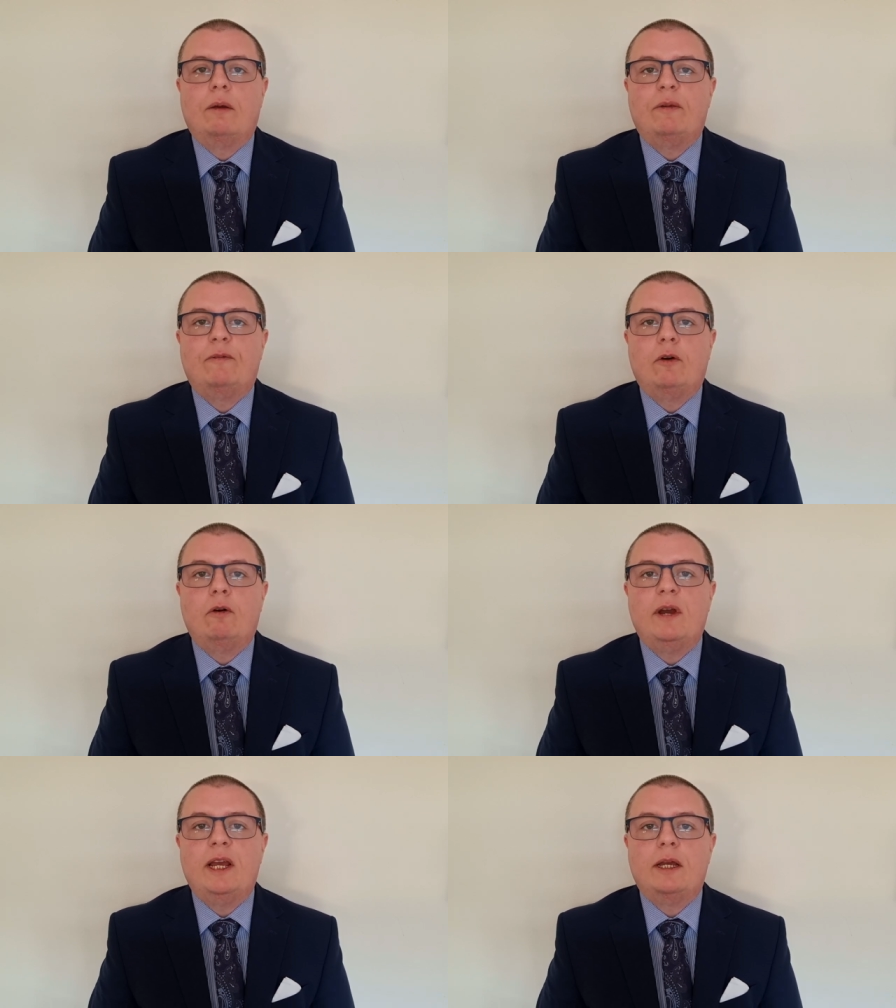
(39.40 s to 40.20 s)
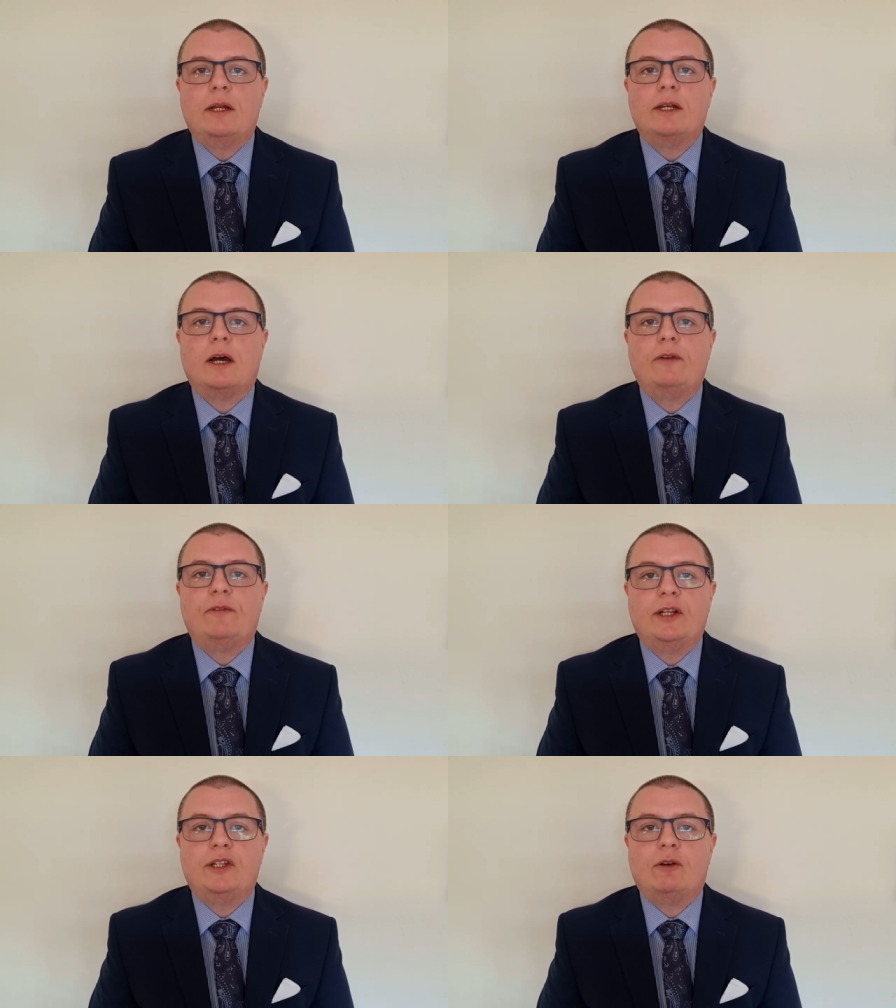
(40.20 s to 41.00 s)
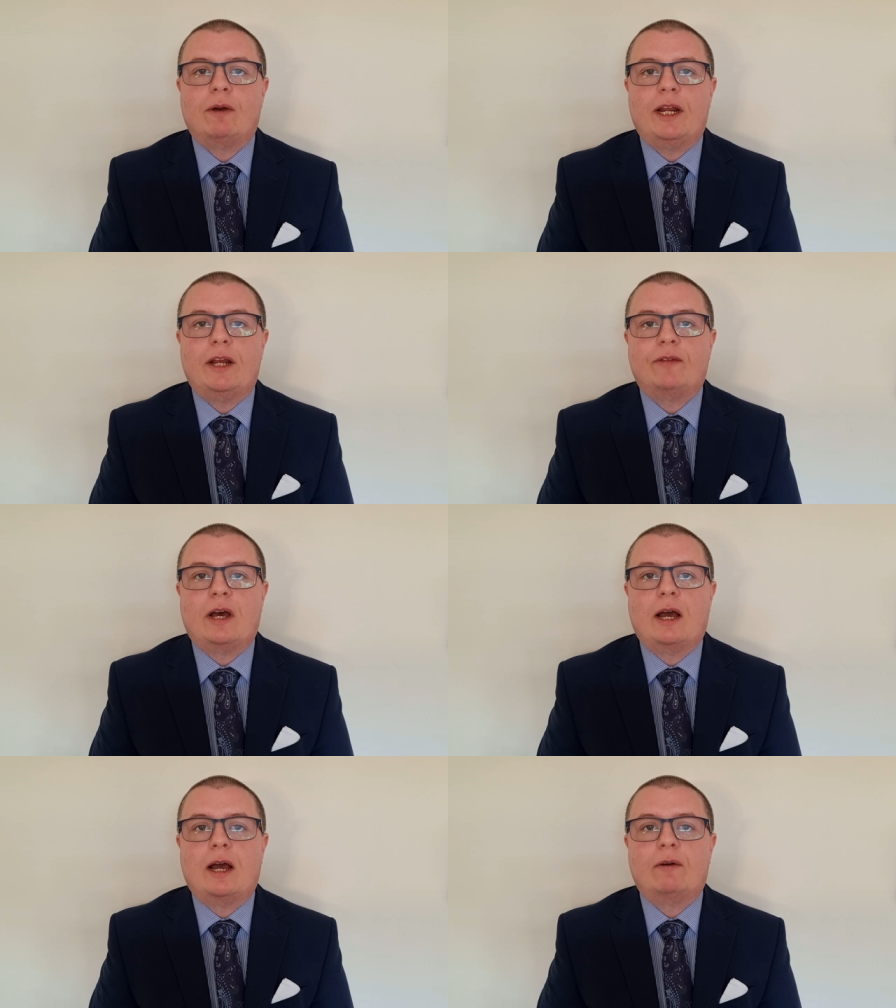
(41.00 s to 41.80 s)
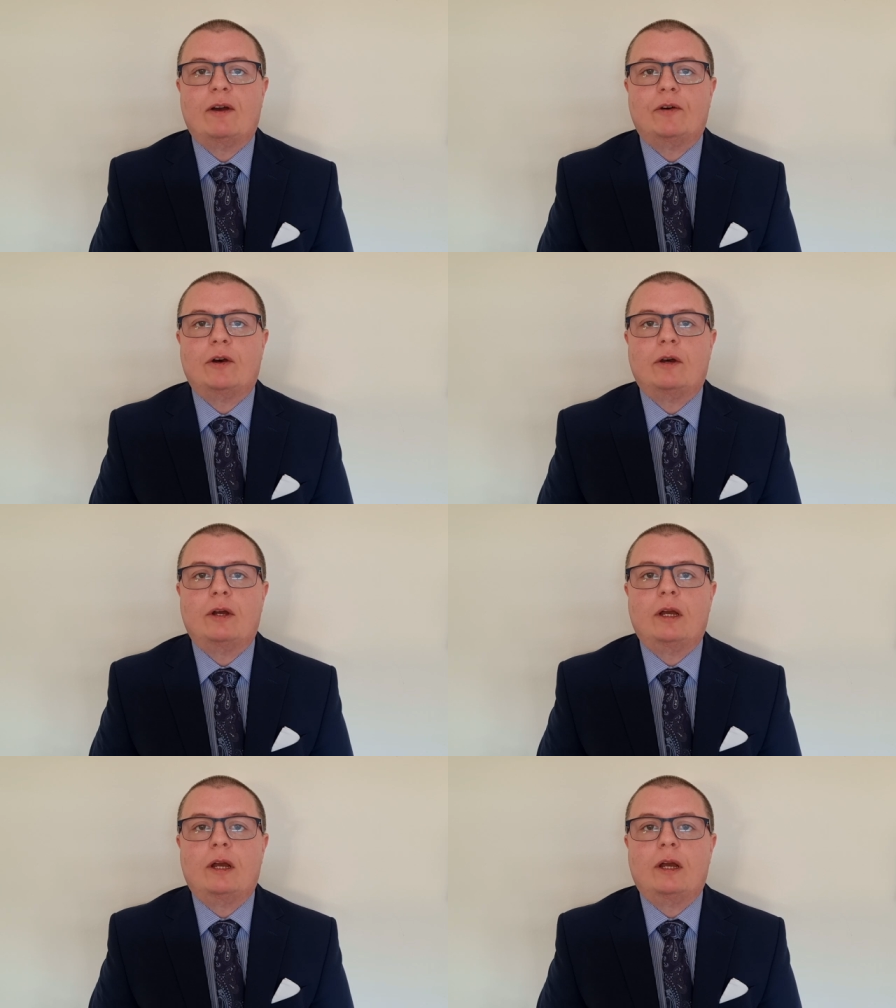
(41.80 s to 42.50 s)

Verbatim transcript: Before we dive into any of that, however,